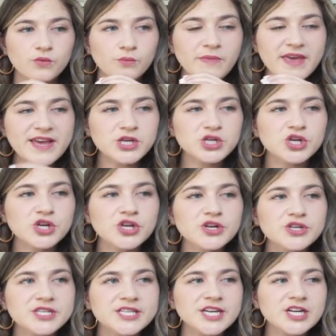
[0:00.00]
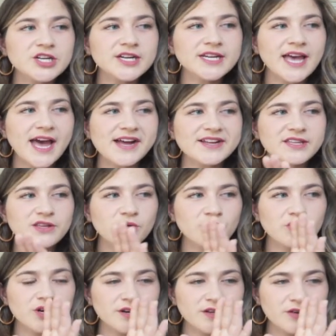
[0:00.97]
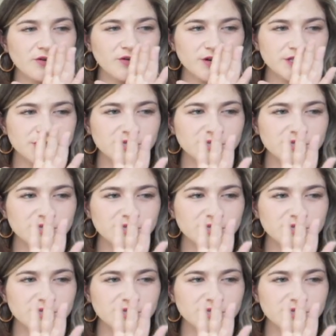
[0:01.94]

Make sure you're staring at your